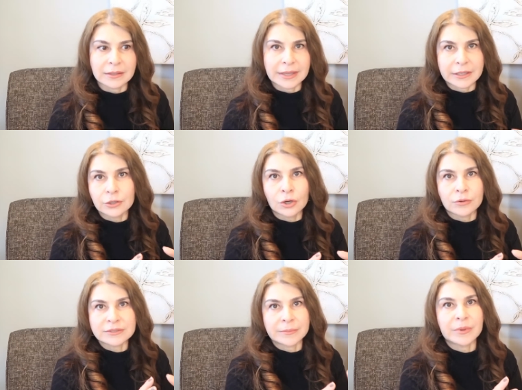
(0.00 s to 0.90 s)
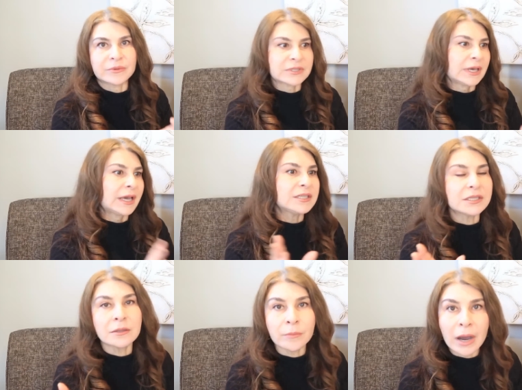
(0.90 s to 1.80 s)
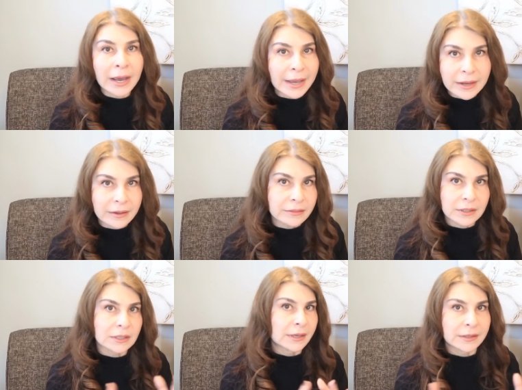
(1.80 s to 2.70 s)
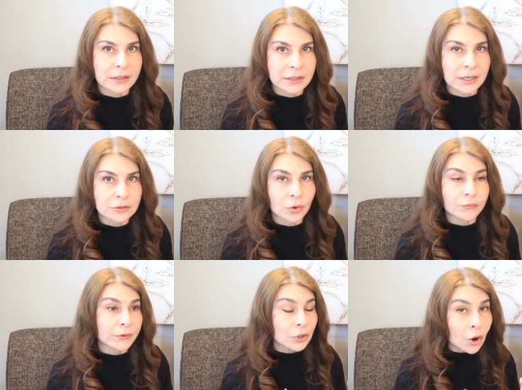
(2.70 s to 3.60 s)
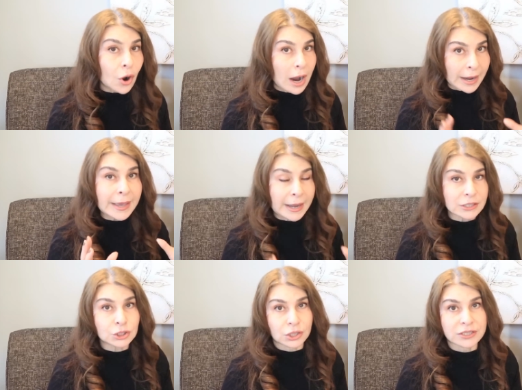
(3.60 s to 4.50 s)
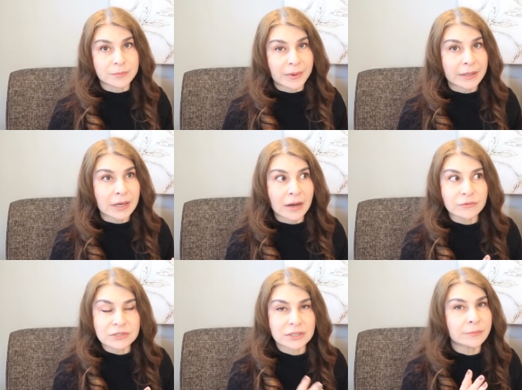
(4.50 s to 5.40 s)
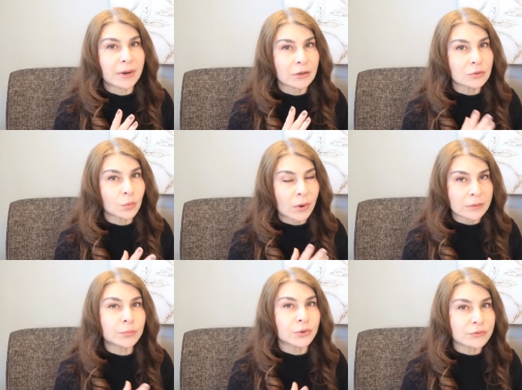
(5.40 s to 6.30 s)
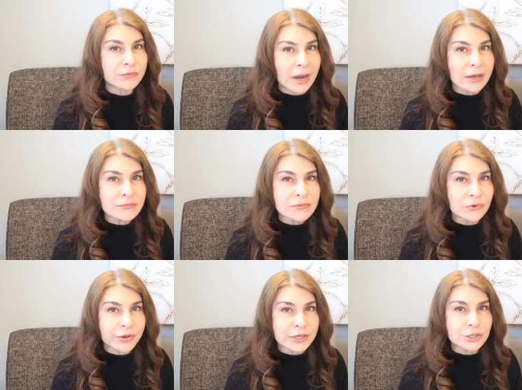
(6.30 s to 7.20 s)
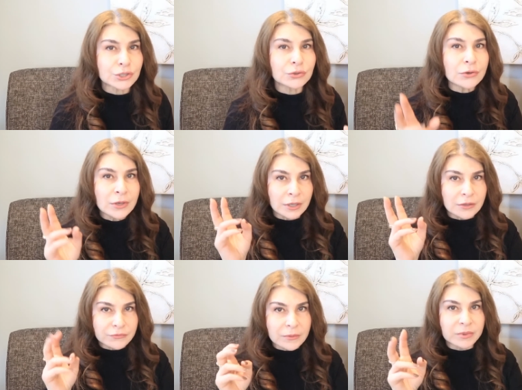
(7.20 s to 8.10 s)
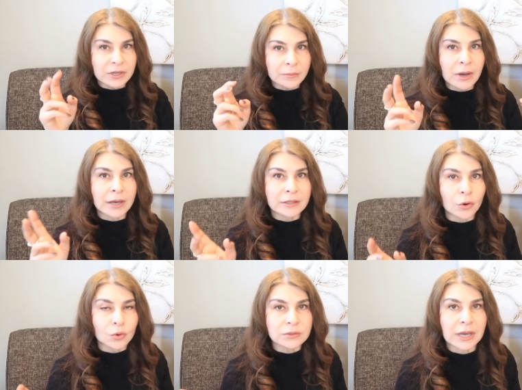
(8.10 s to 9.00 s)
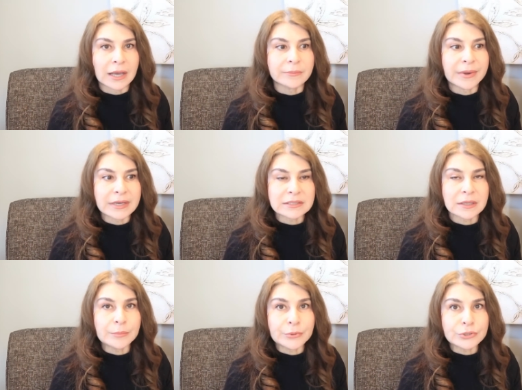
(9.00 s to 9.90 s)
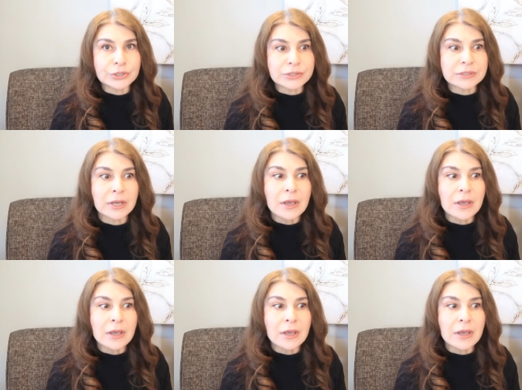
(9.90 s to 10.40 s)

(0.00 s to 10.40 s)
like, you know, some people say I didn't buy anything and get offer. No, I actually spent, I would say, about 1.5 ratio, if keeping in mind all the handbags I purchased.